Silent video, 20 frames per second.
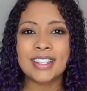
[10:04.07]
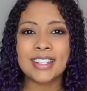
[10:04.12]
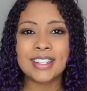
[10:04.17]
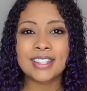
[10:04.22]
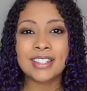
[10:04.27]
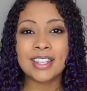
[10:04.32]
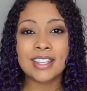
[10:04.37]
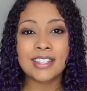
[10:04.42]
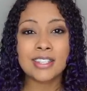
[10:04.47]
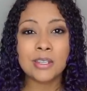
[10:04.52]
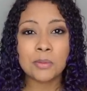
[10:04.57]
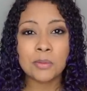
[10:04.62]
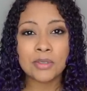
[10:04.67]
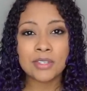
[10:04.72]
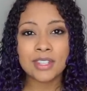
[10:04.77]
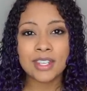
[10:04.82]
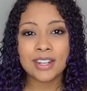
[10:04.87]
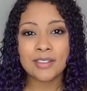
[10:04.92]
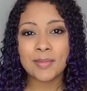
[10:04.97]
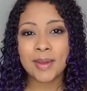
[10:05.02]

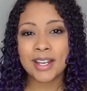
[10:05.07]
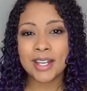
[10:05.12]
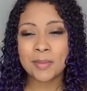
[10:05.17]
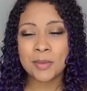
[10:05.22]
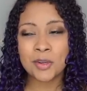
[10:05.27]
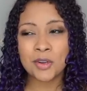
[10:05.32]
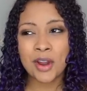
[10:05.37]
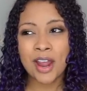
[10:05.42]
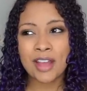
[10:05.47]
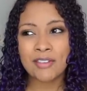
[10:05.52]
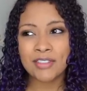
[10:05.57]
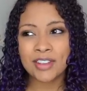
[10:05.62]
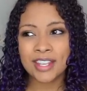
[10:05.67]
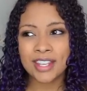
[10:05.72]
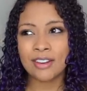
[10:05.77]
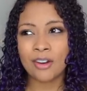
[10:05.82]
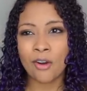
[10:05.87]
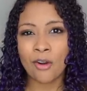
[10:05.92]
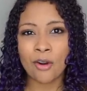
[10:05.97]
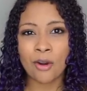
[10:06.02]
60% of my demographic
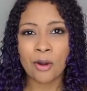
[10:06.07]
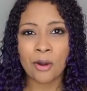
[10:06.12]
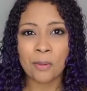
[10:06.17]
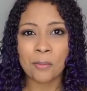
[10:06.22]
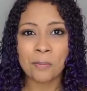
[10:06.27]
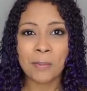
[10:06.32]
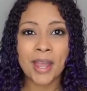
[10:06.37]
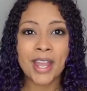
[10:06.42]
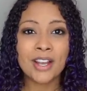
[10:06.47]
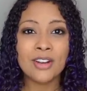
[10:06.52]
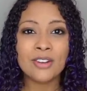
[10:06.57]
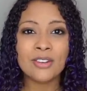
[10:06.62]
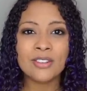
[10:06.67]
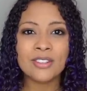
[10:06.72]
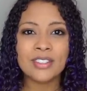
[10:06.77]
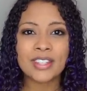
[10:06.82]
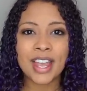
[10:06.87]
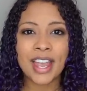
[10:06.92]
are males,